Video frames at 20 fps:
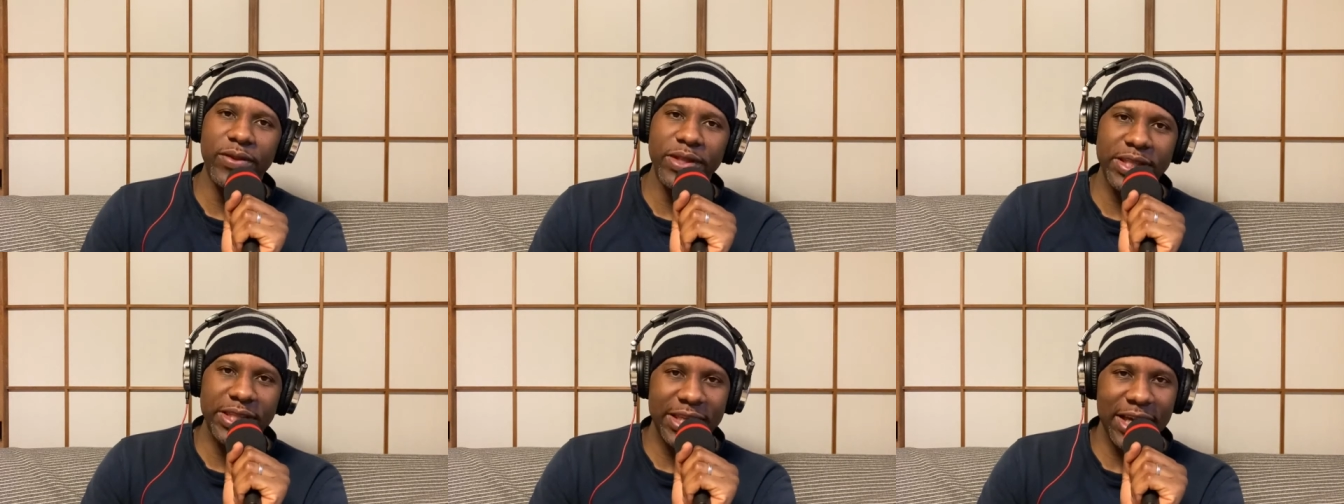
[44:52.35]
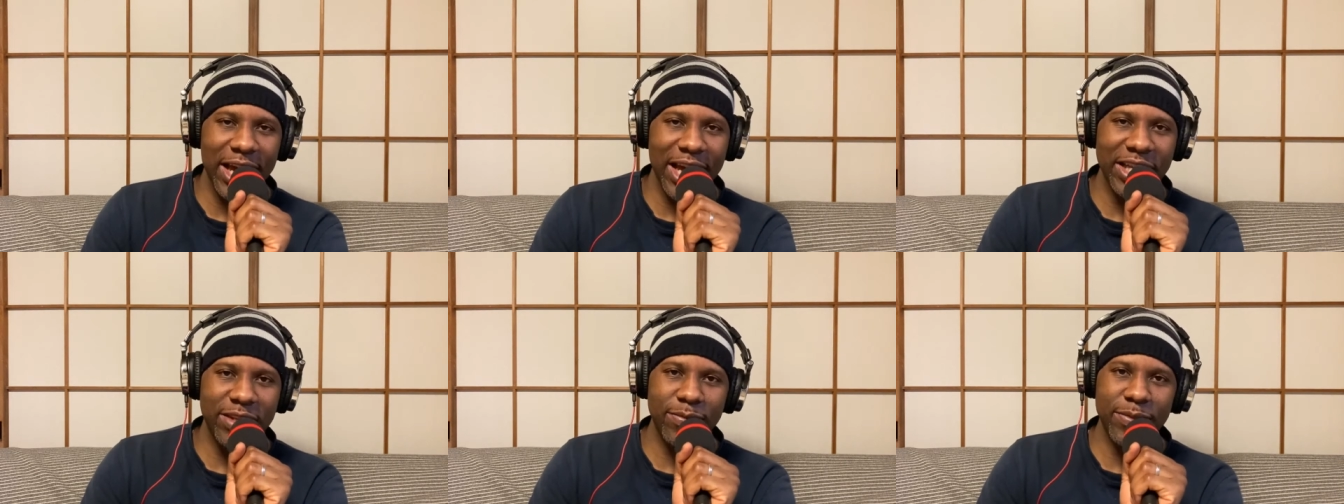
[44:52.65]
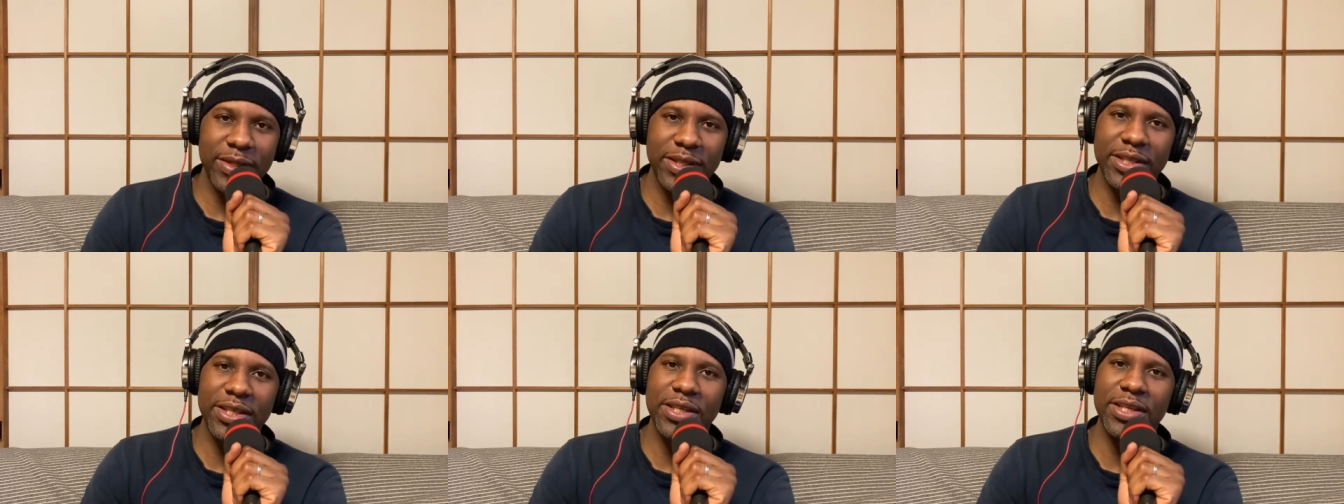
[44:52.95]

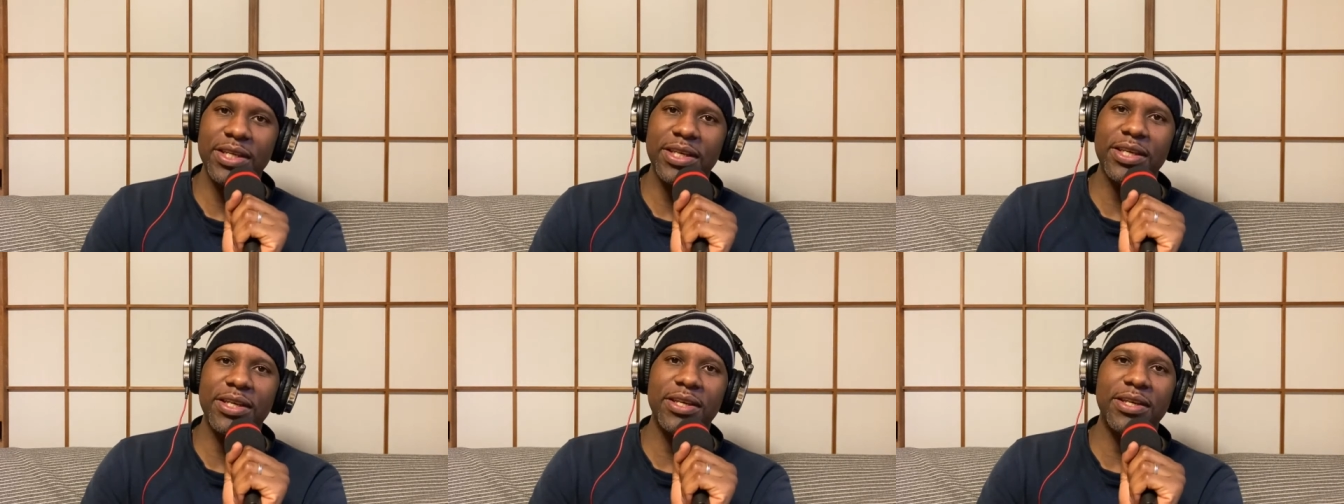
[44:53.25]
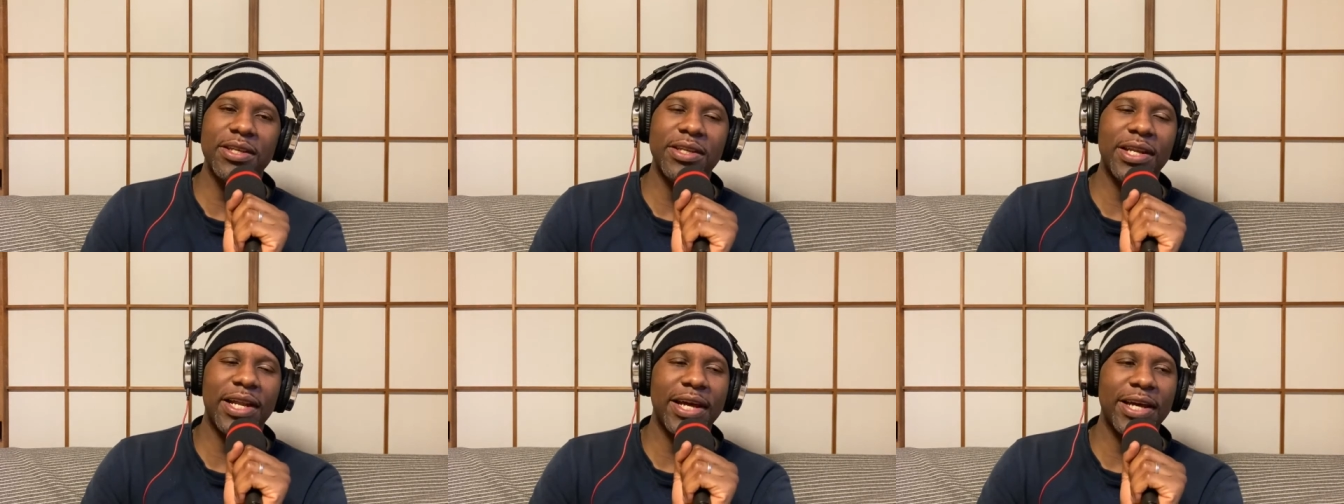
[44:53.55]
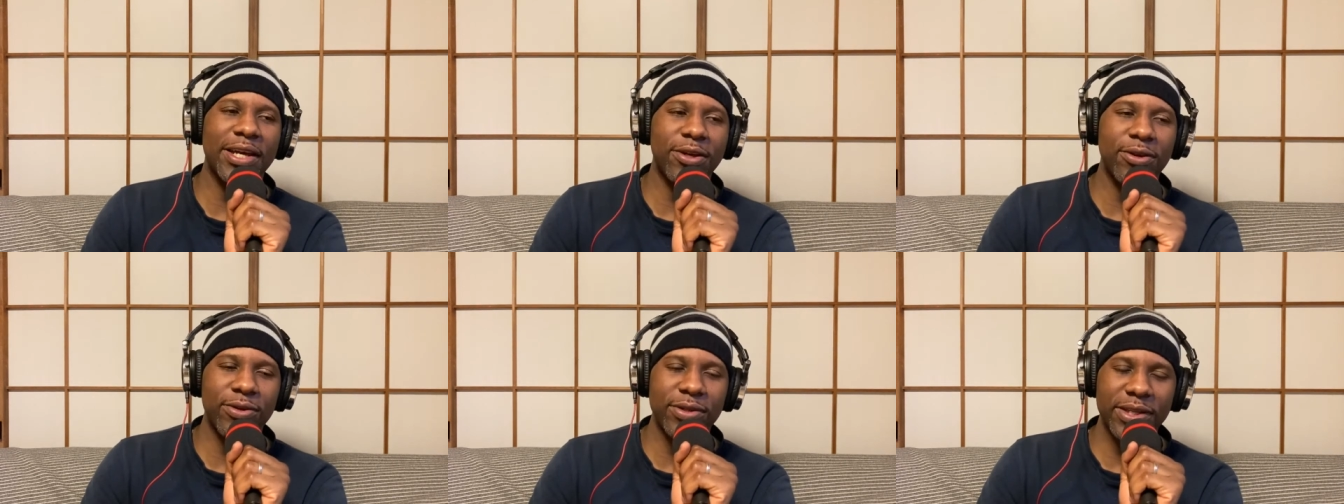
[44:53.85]
jasmine tea,
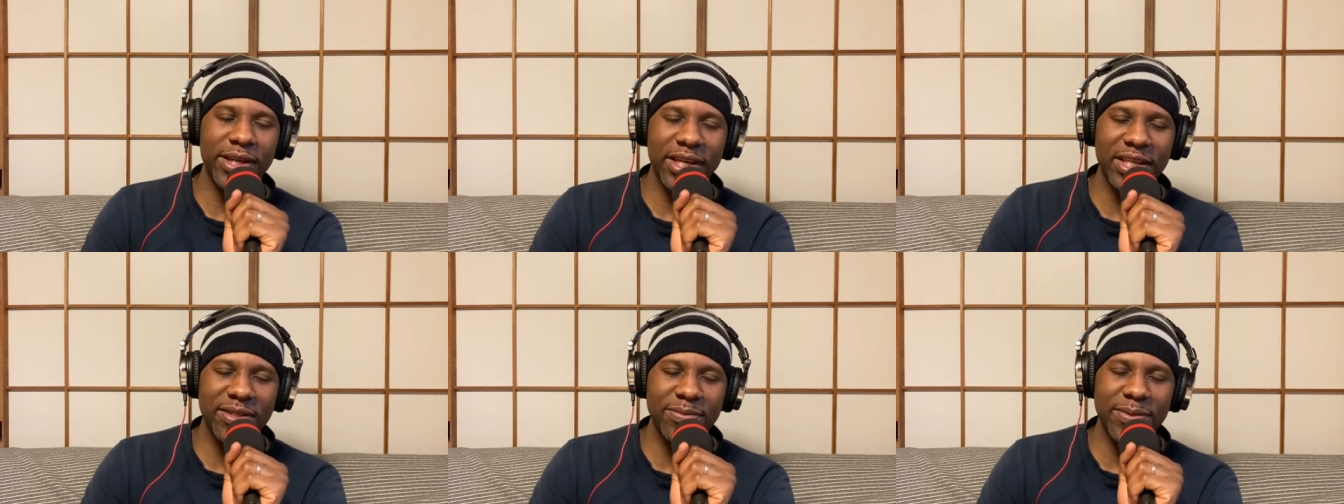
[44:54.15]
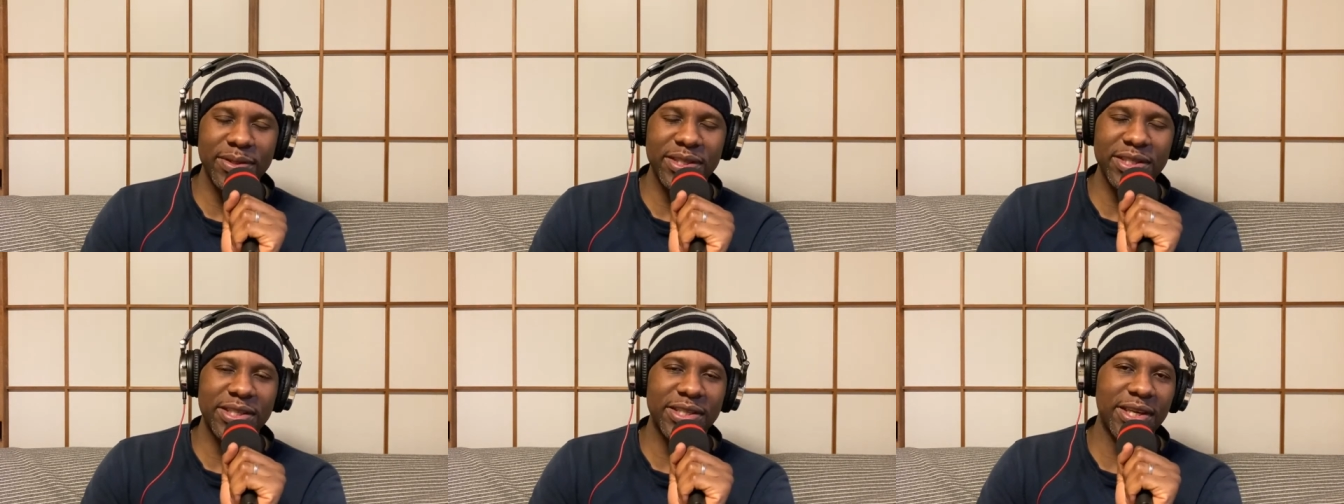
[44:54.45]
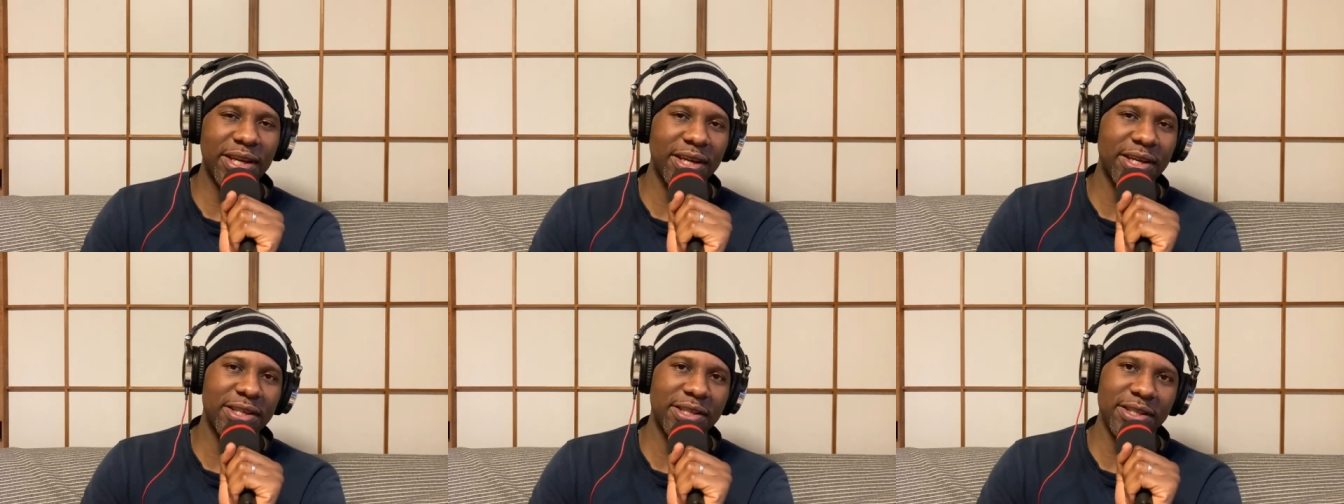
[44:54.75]
like your taste buds
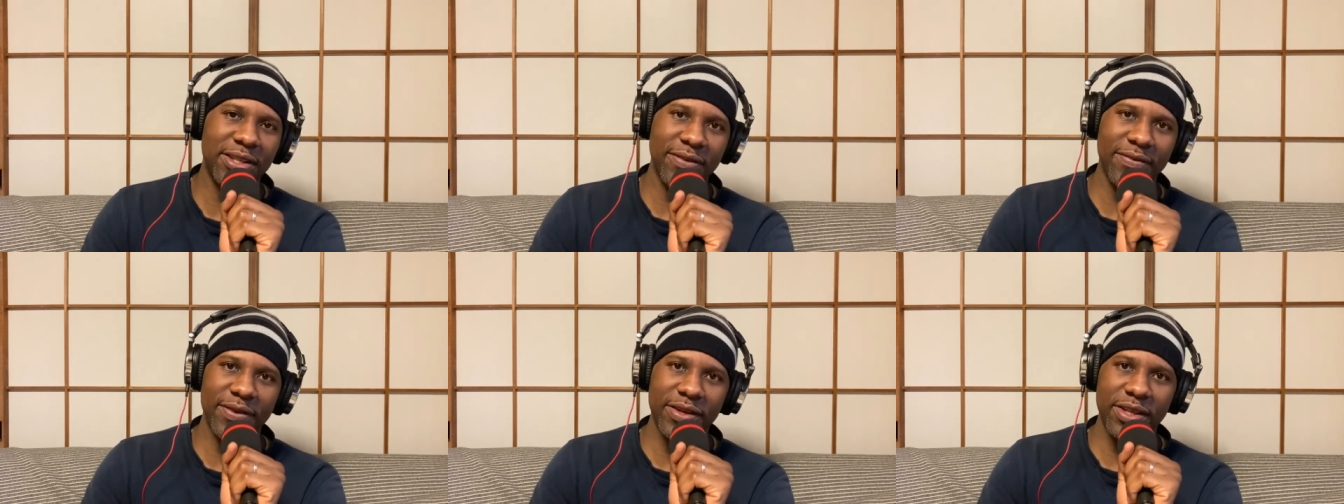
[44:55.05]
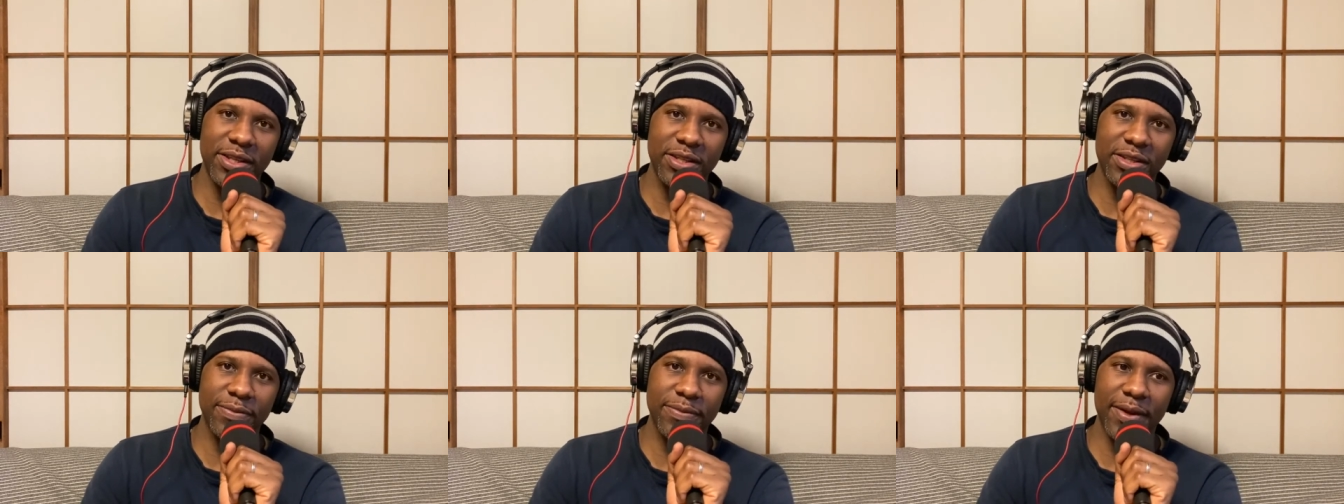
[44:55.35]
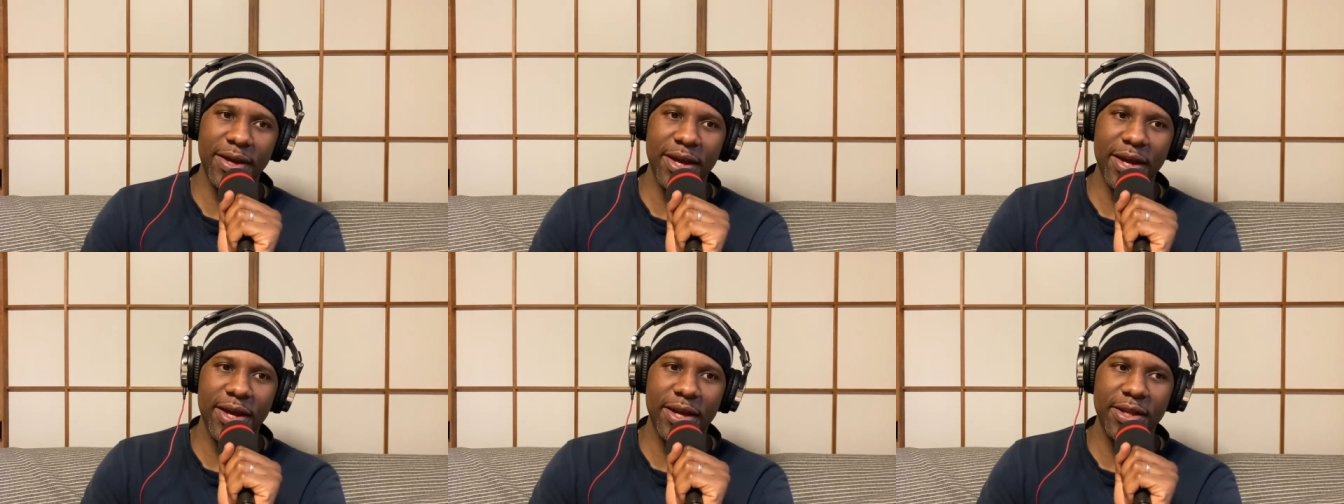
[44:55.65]
change living in
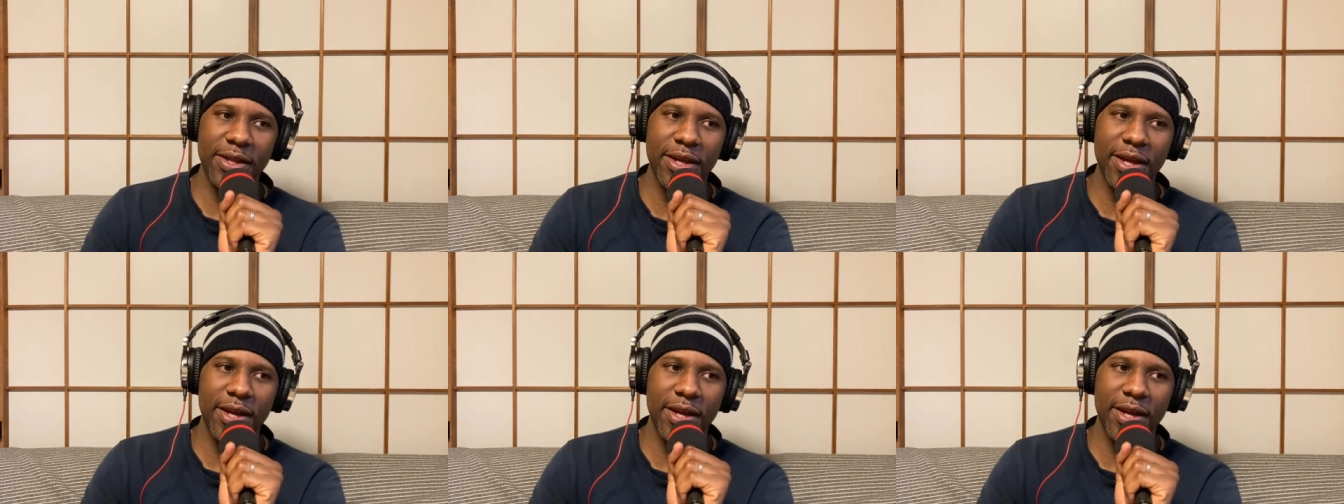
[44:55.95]
Japan,